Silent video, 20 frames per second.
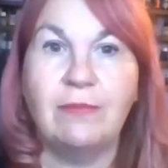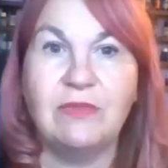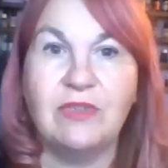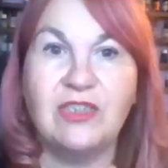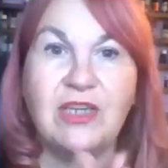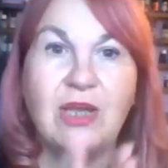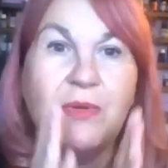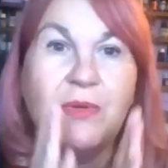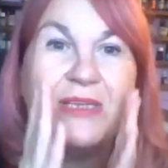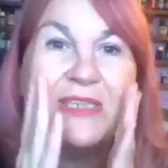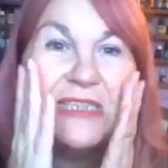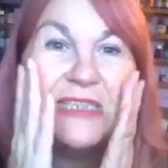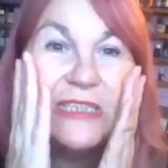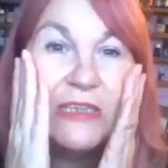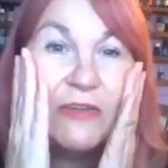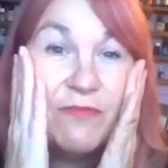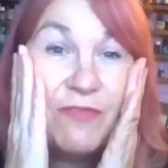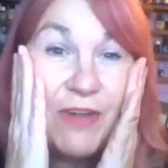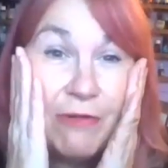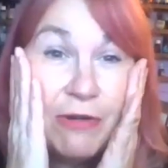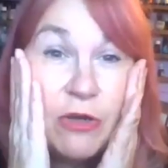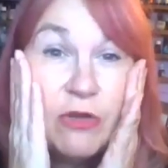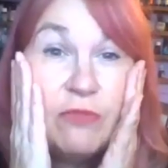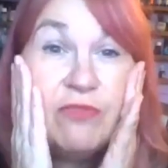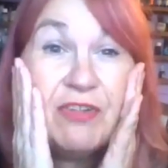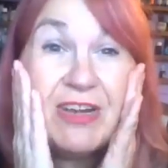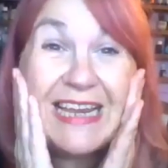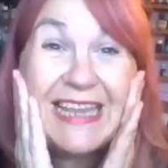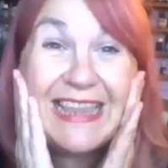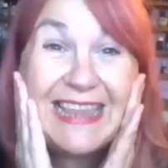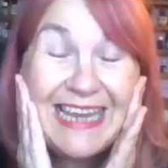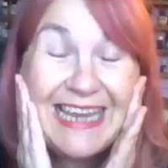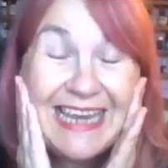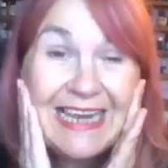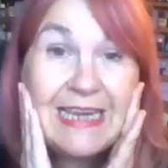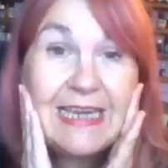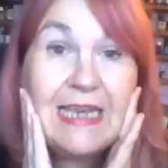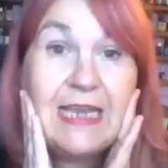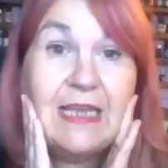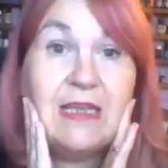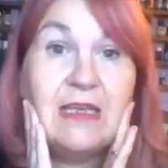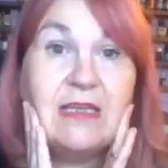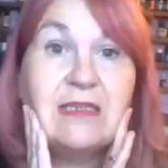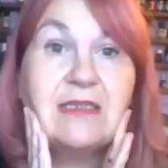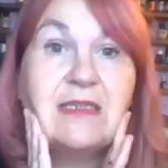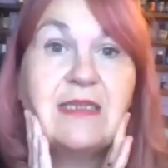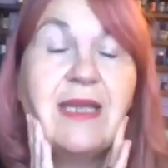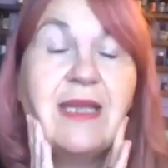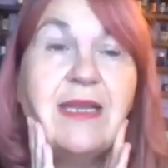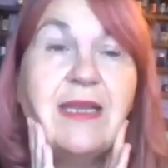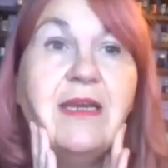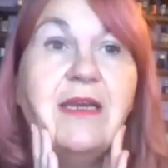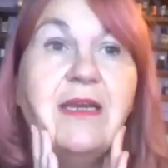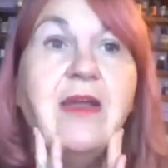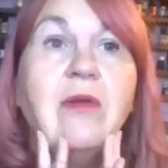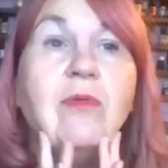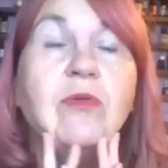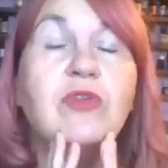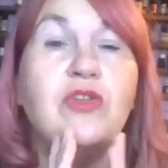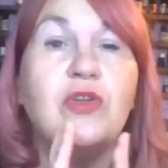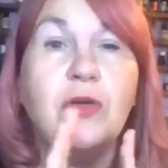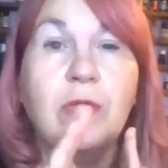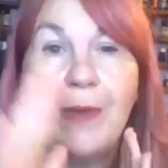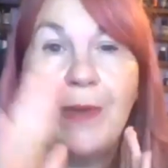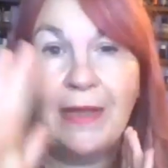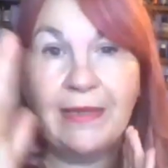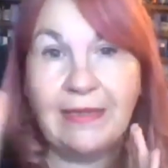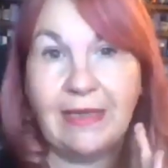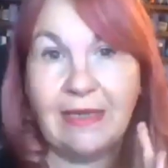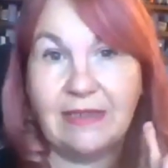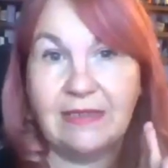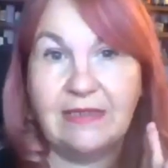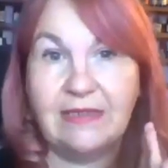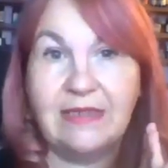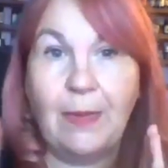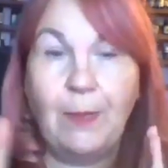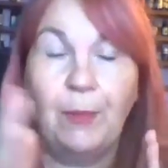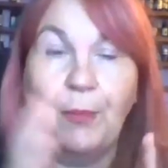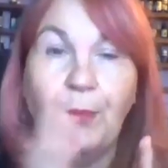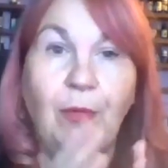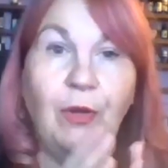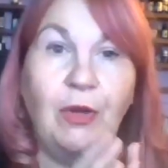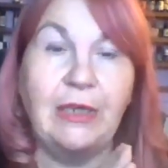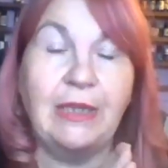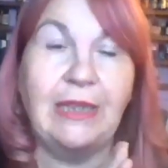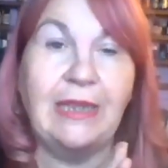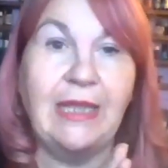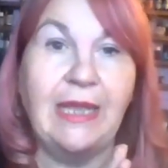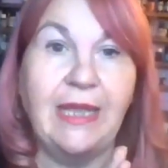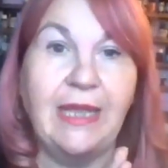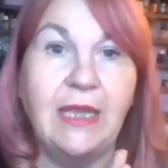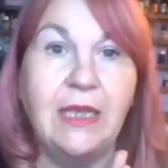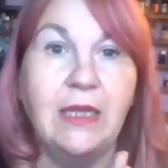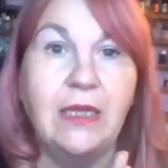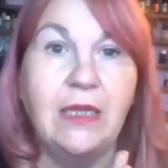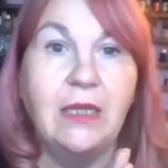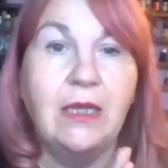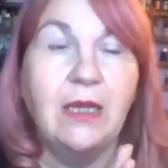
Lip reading: So it's very good for cleaning your skin. And I will talk about that separately.